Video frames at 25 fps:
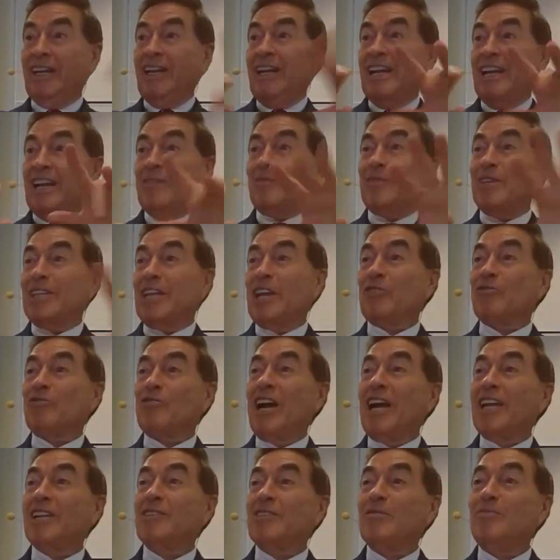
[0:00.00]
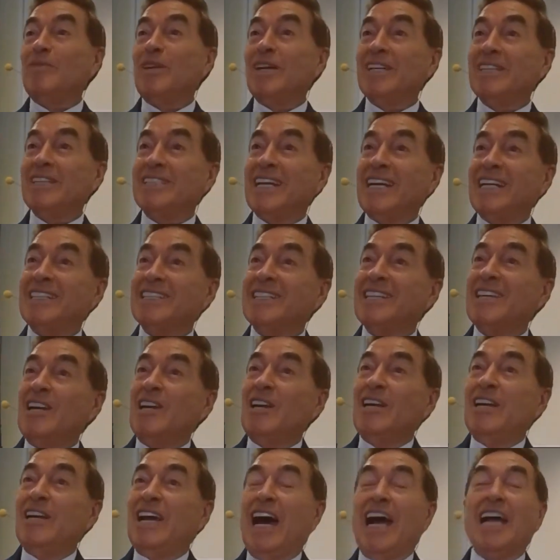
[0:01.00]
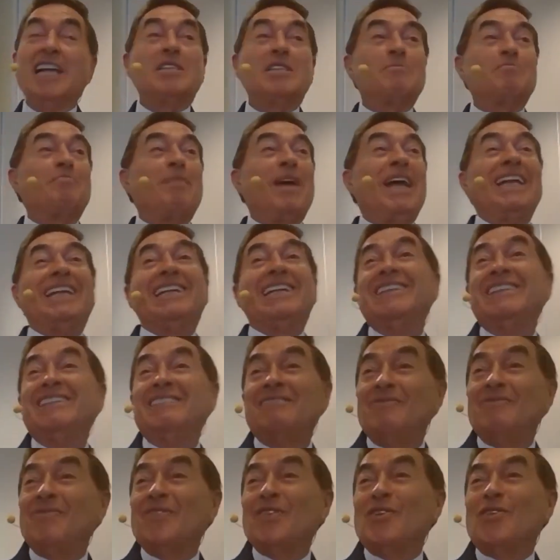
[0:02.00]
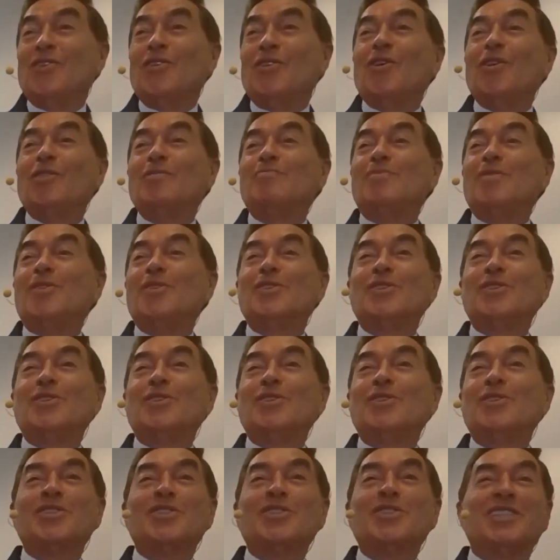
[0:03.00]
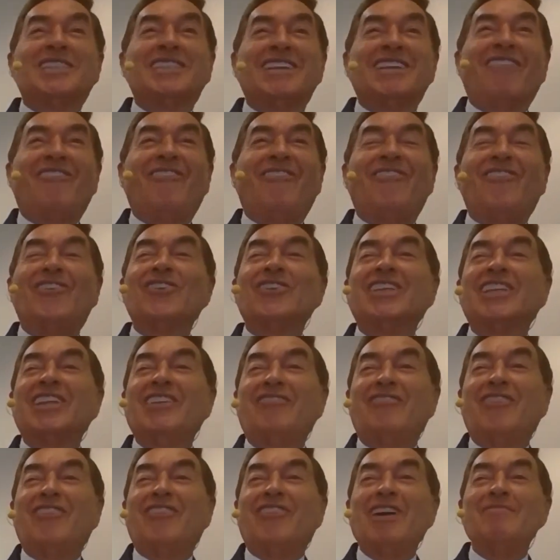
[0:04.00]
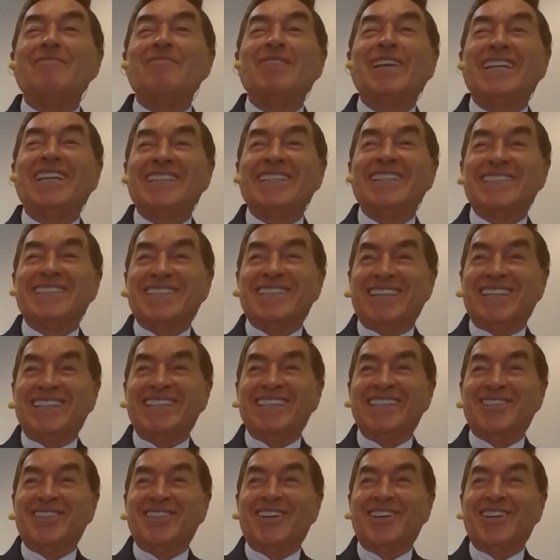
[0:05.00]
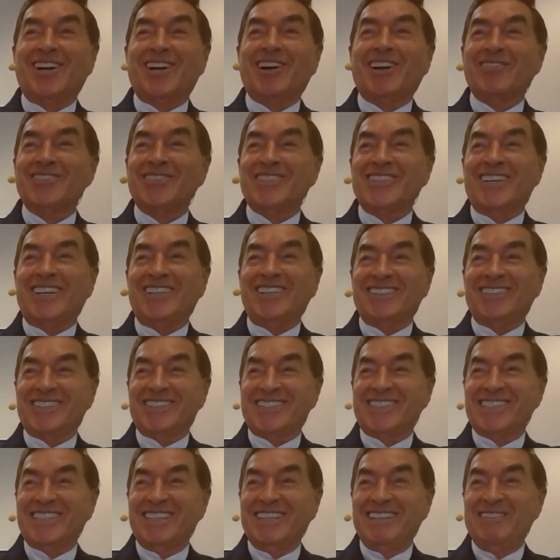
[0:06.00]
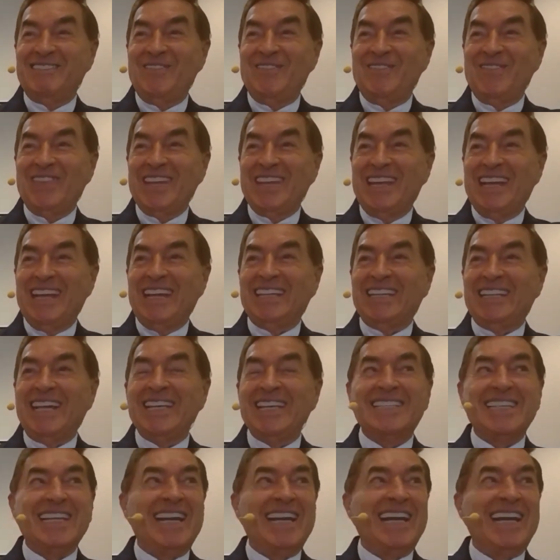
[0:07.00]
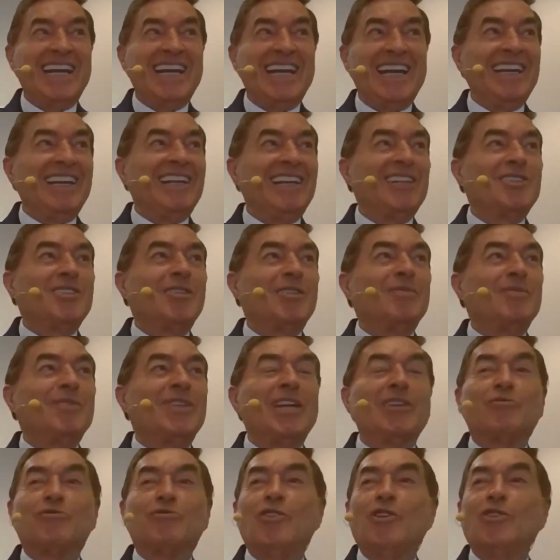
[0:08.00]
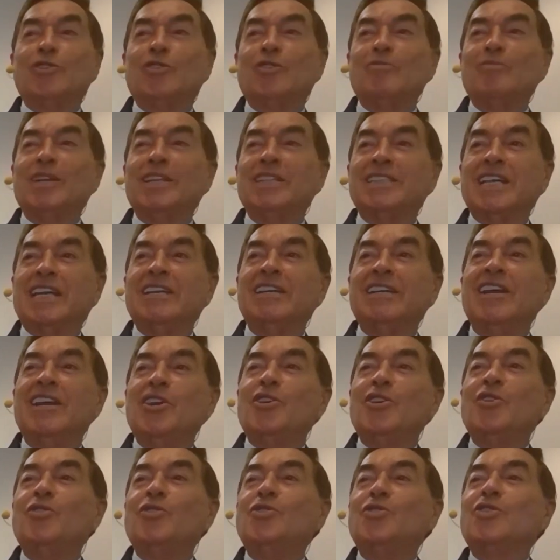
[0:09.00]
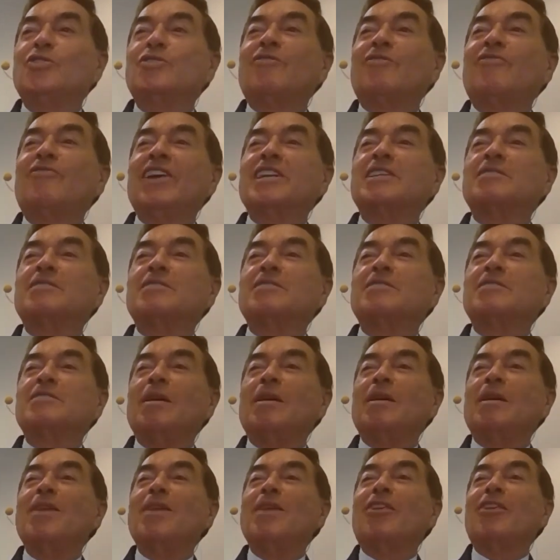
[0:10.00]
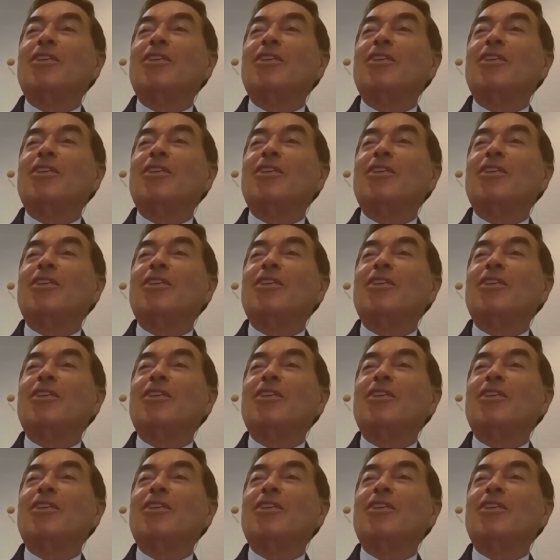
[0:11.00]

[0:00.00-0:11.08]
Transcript: And when they write to me, it says, I spend almost 45 minutes in Song of Songs and they say, some of them wrote to me and say, you just fixed my marriage.